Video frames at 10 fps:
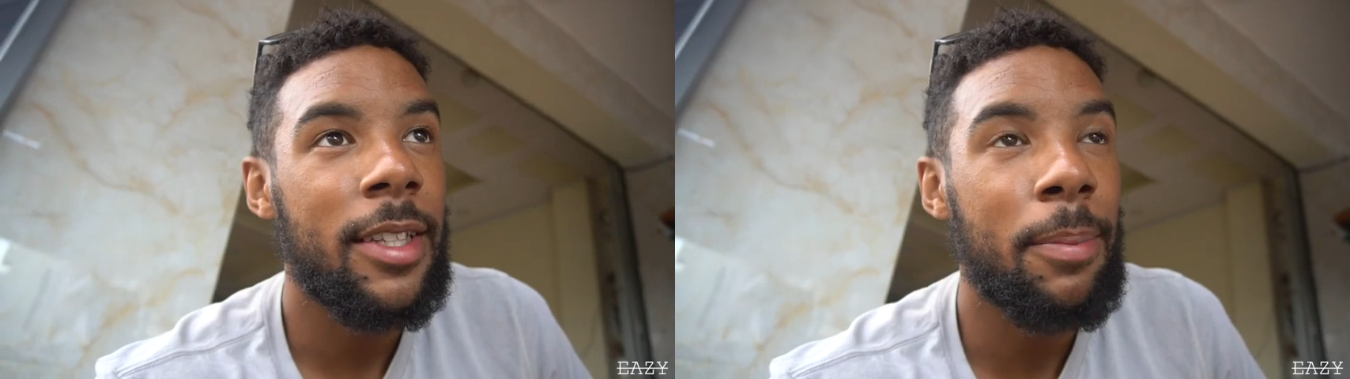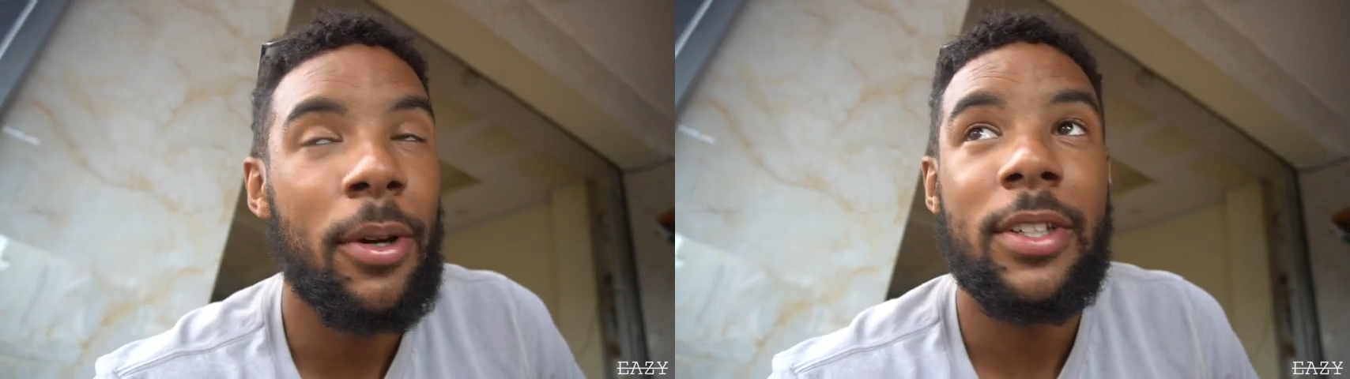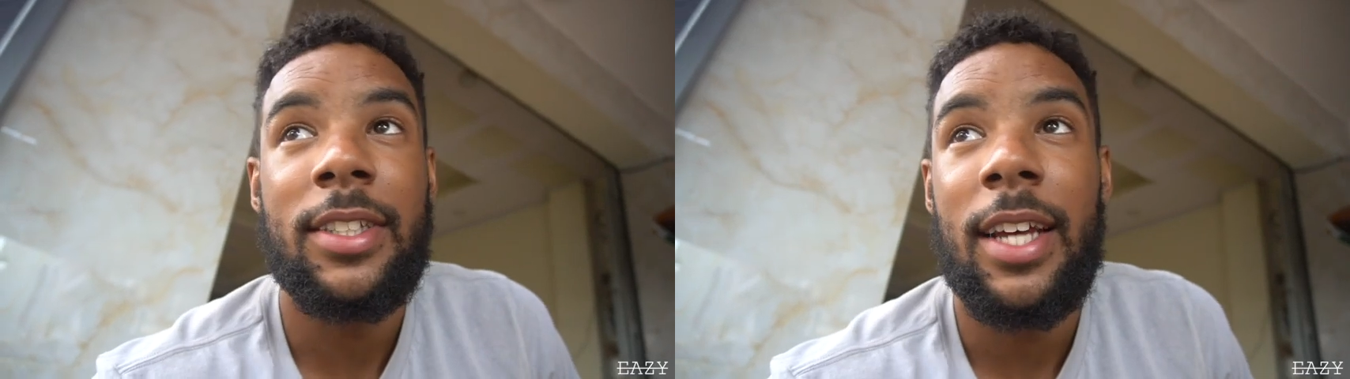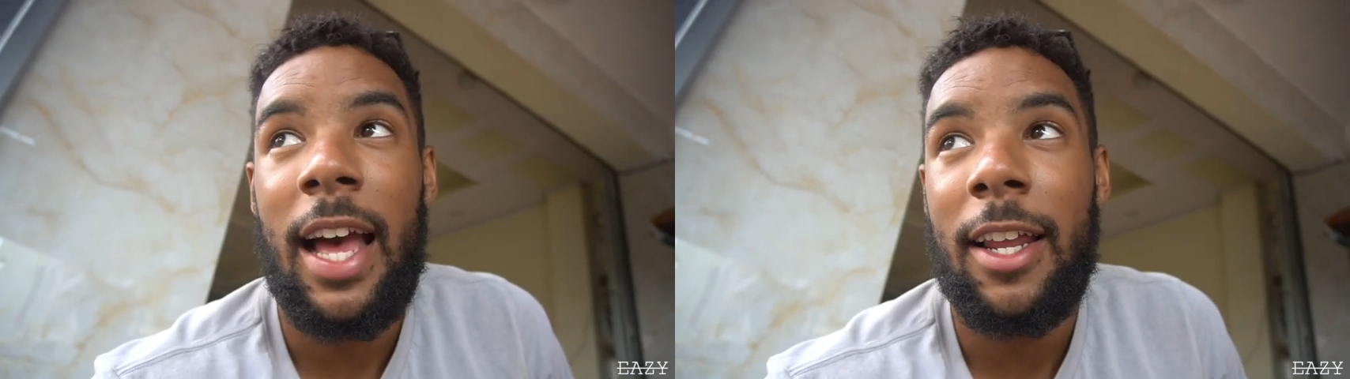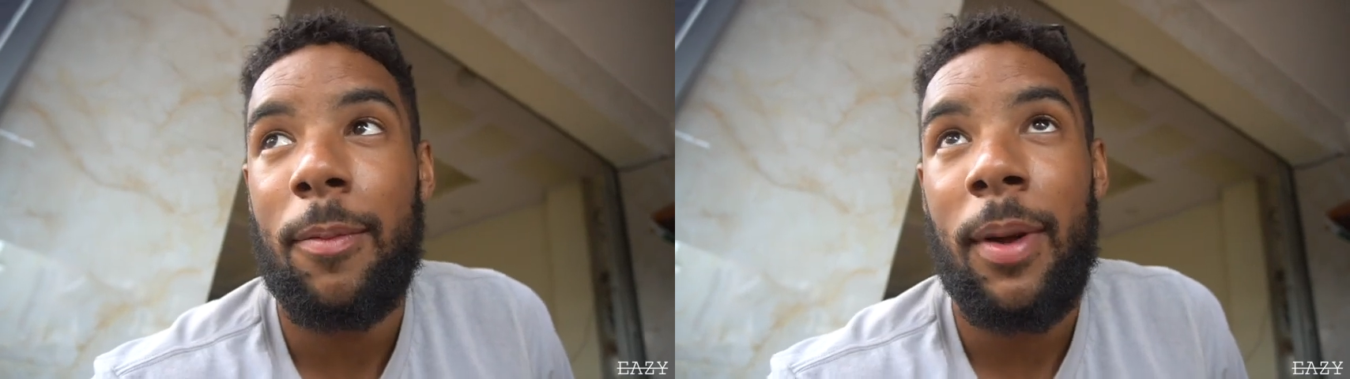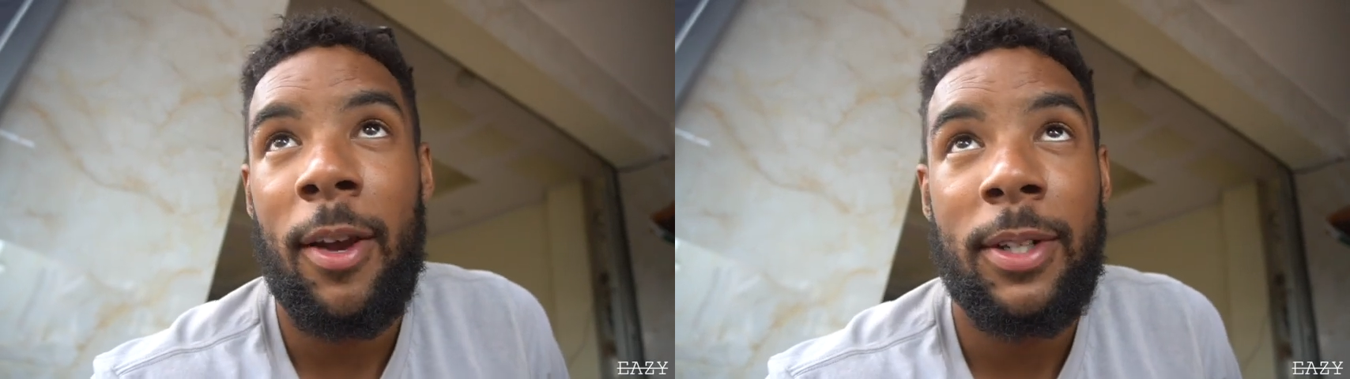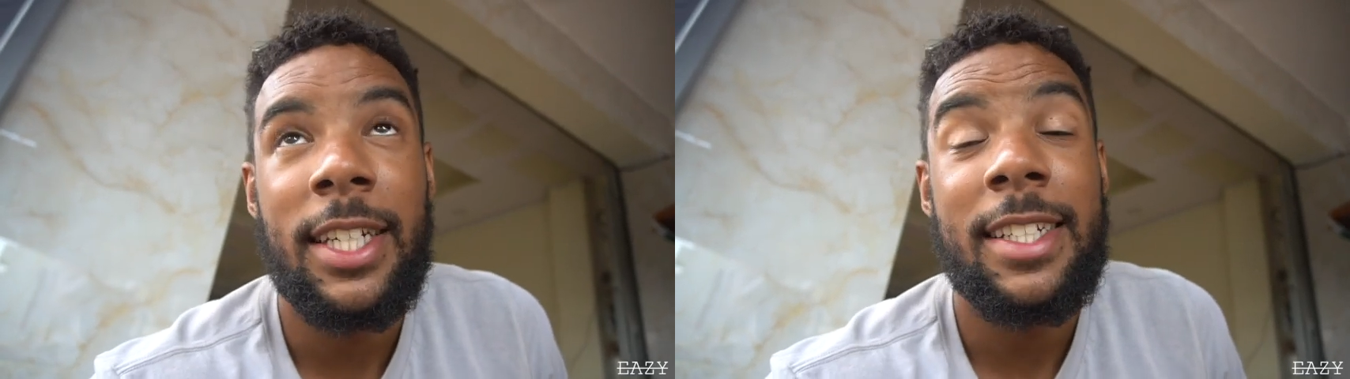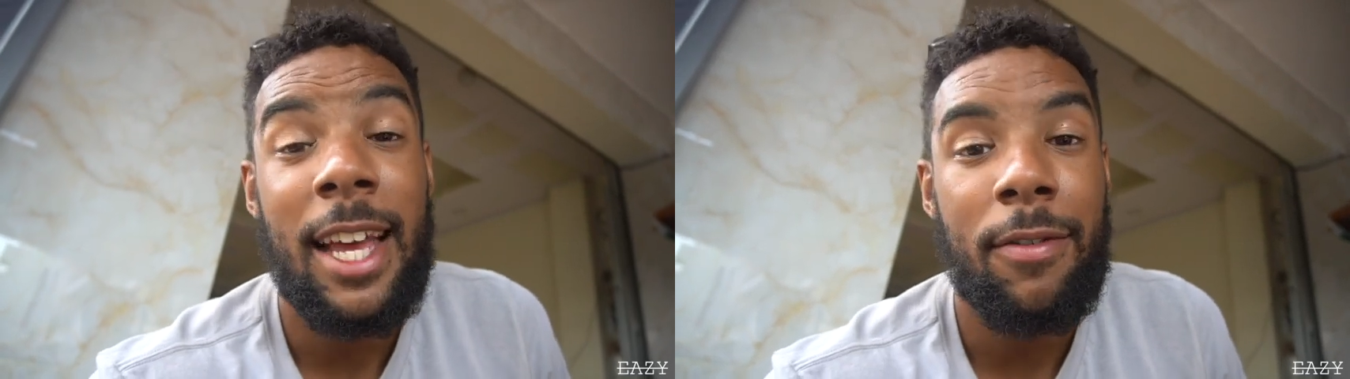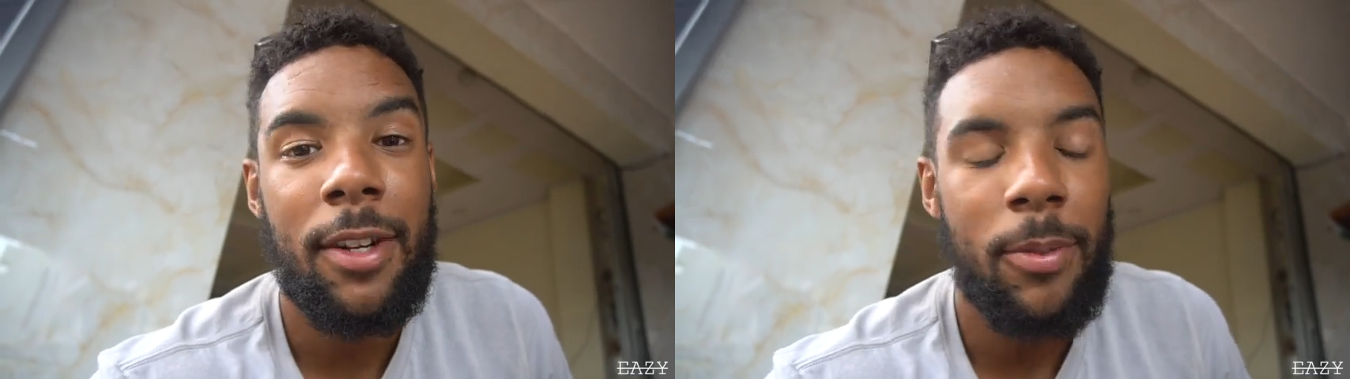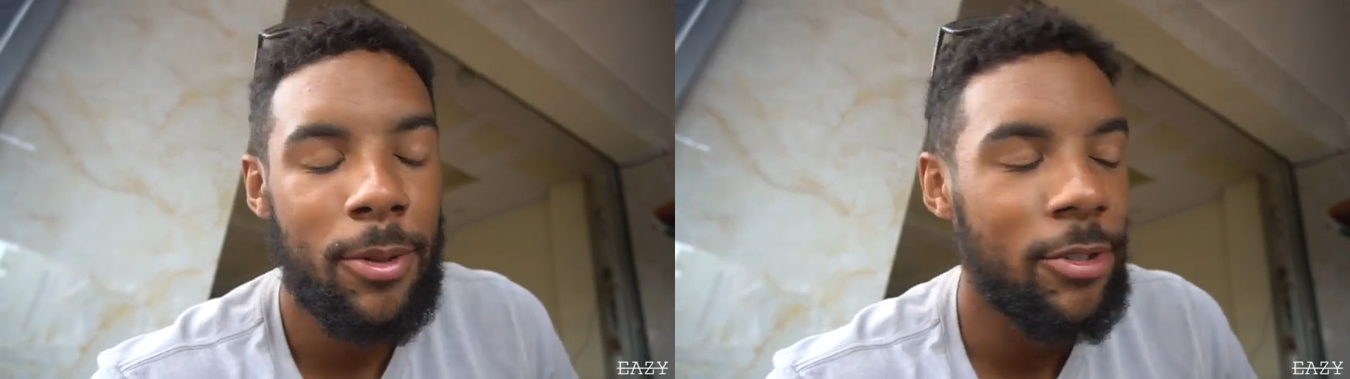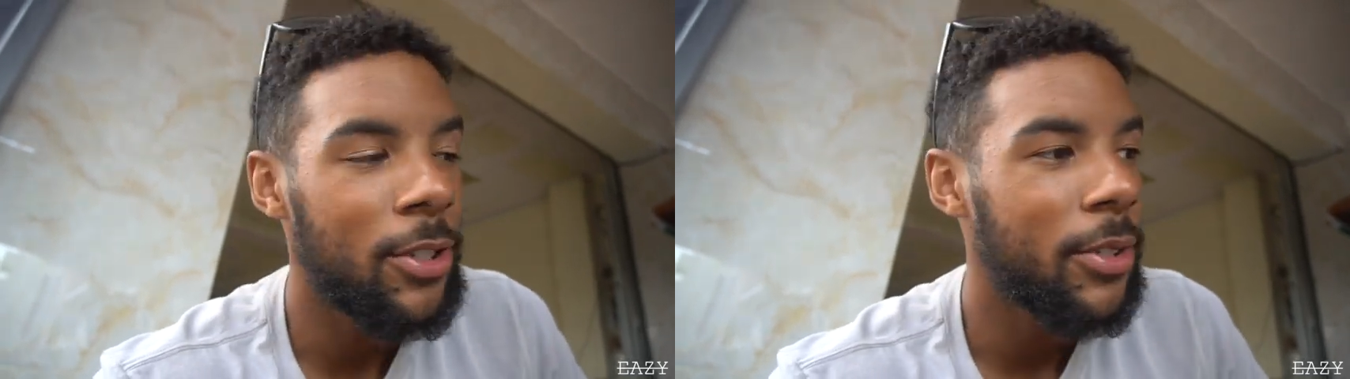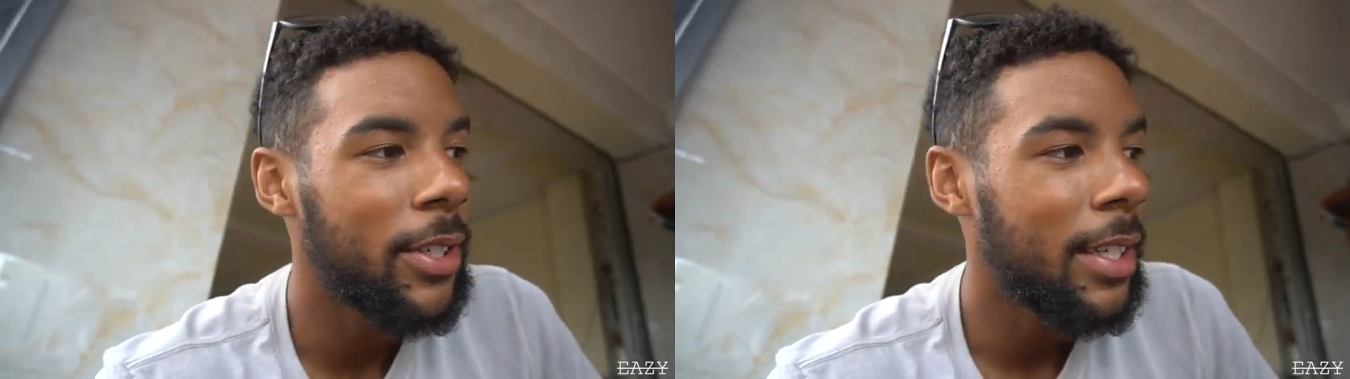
the bus to Halong Bay which I definitely will do